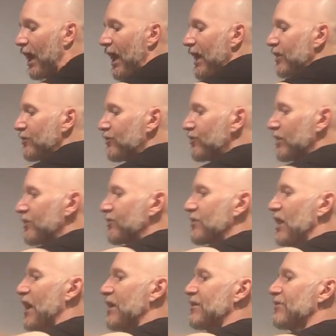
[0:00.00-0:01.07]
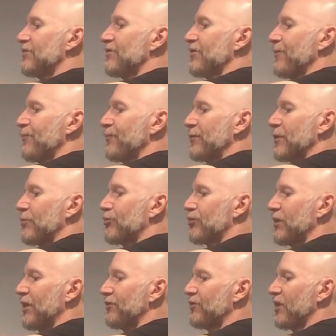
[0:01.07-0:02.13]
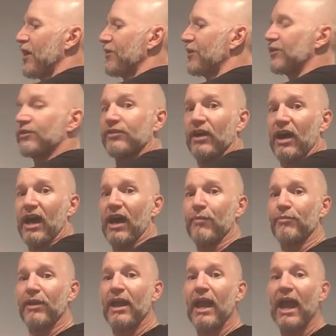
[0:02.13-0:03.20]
and just kind of press on the top,